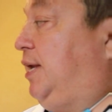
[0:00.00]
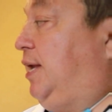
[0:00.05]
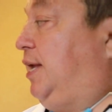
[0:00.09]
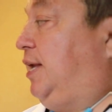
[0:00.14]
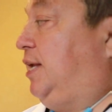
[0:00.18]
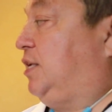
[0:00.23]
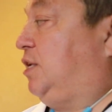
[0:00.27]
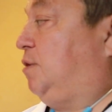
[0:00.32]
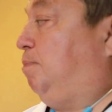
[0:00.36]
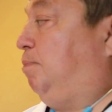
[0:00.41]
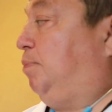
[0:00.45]

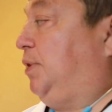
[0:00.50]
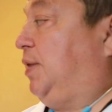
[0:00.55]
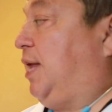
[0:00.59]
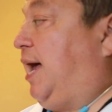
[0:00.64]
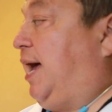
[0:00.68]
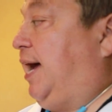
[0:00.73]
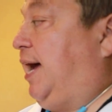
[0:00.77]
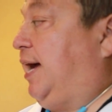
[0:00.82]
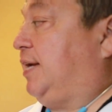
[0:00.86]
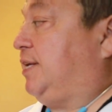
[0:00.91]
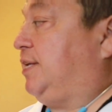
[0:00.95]
is
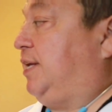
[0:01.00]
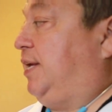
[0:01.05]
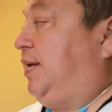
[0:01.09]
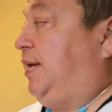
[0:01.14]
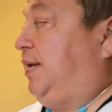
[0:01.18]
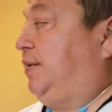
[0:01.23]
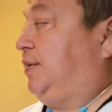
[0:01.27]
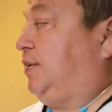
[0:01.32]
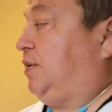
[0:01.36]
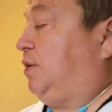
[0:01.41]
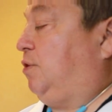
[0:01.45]
blocked,
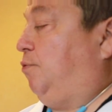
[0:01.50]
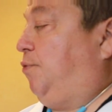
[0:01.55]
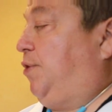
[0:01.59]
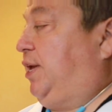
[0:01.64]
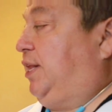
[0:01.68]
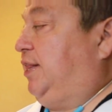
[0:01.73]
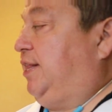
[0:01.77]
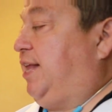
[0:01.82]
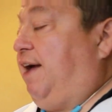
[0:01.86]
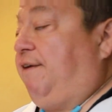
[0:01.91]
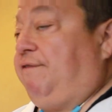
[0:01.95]
we
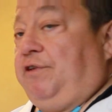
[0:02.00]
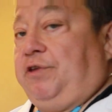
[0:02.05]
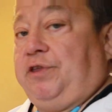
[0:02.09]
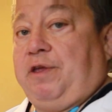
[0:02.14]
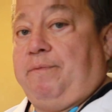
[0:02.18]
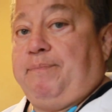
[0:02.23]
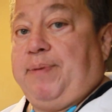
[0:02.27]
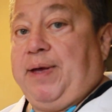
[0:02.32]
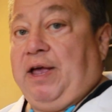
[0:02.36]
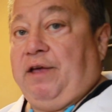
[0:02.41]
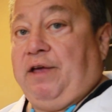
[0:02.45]
level
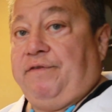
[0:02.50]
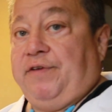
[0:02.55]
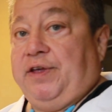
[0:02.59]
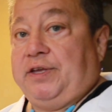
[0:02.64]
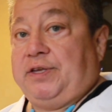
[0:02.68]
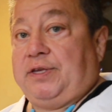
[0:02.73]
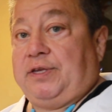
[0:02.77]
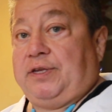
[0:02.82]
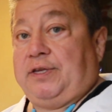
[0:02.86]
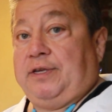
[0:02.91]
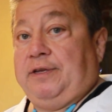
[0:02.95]
the
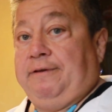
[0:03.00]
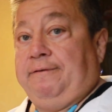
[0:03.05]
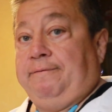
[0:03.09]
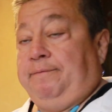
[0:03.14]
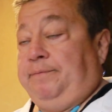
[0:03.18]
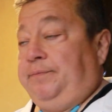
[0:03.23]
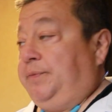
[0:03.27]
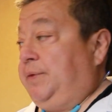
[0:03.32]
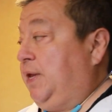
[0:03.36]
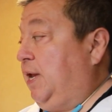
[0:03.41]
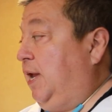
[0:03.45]
pelvis,
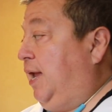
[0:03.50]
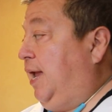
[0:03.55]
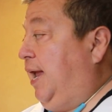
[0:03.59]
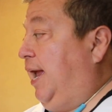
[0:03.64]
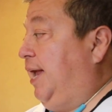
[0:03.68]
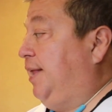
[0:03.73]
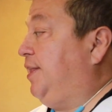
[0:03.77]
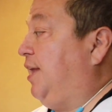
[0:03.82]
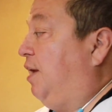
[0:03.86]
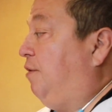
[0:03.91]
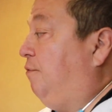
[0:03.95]

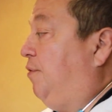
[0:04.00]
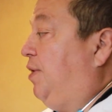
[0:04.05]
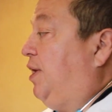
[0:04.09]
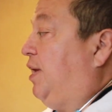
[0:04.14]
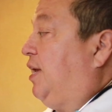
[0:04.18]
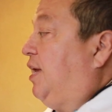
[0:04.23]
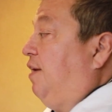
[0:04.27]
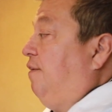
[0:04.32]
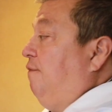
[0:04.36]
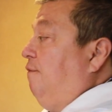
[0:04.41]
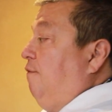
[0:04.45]
and then we
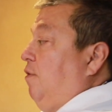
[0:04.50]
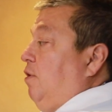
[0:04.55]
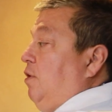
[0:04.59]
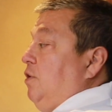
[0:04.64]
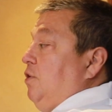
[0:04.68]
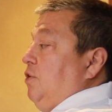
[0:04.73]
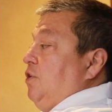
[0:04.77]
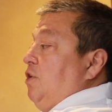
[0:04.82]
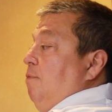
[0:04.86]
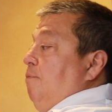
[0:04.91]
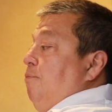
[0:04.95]
give
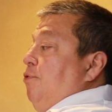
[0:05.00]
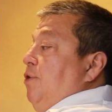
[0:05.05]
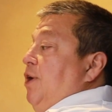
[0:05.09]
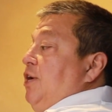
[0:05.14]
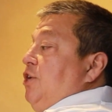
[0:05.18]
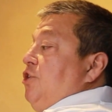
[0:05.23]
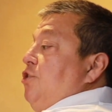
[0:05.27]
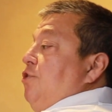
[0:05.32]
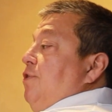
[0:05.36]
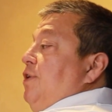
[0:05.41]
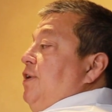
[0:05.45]
some
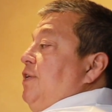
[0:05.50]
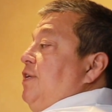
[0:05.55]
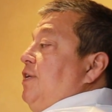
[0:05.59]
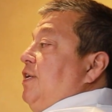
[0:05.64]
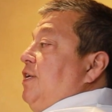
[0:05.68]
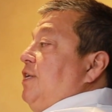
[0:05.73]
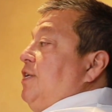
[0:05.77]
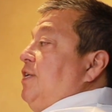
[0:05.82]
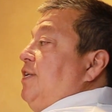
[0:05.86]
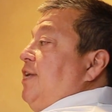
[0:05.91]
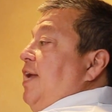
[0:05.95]
pressure into
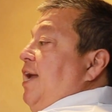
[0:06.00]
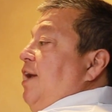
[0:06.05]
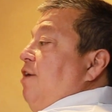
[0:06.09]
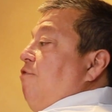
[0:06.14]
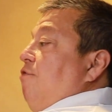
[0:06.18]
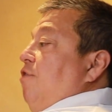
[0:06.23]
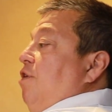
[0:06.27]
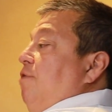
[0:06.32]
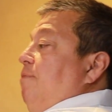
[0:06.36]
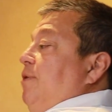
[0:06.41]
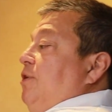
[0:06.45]
the
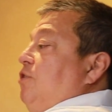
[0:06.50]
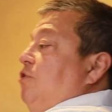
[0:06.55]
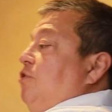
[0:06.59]
sacrum and